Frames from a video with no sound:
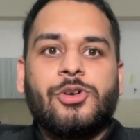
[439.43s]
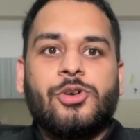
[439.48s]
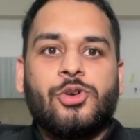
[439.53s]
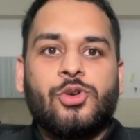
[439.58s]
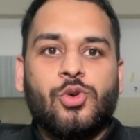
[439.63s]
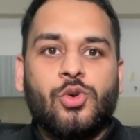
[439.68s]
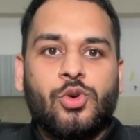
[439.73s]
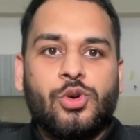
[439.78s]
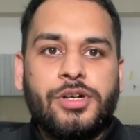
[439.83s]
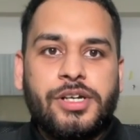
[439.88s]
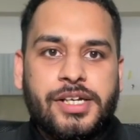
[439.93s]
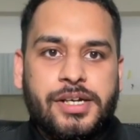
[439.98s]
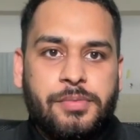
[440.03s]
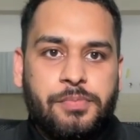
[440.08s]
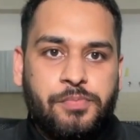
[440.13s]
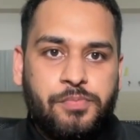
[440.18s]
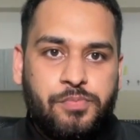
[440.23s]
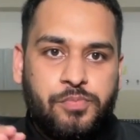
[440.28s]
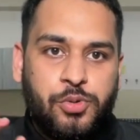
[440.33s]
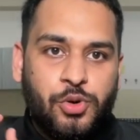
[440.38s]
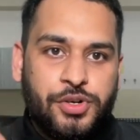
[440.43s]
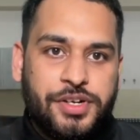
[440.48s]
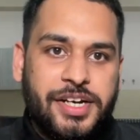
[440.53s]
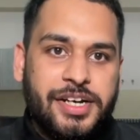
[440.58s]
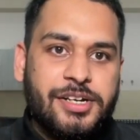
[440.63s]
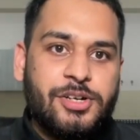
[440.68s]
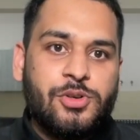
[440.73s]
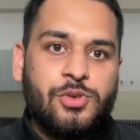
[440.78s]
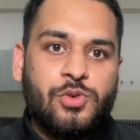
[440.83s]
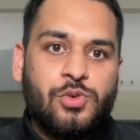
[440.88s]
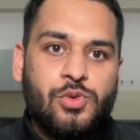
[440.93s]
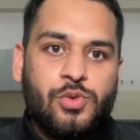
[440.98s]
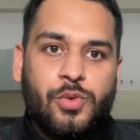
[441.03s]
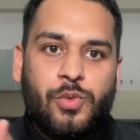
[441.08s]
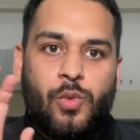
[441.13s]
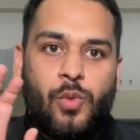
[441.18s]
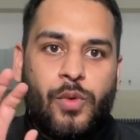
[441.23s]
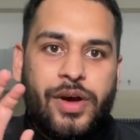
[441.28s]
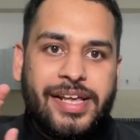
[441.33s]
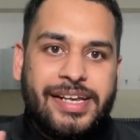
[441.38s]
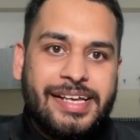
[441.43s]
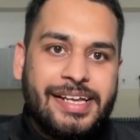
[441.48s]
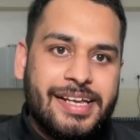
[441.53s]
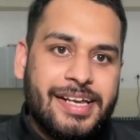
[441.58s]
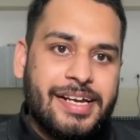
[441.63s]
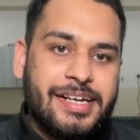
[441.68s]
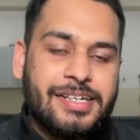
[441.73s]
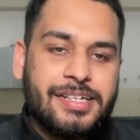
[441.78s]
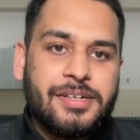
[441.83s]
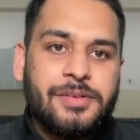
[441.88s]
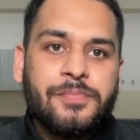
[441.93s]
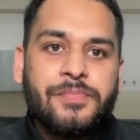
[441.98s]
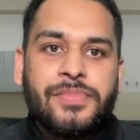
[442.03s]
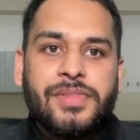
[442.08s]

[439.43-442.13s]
Don't put it too very late.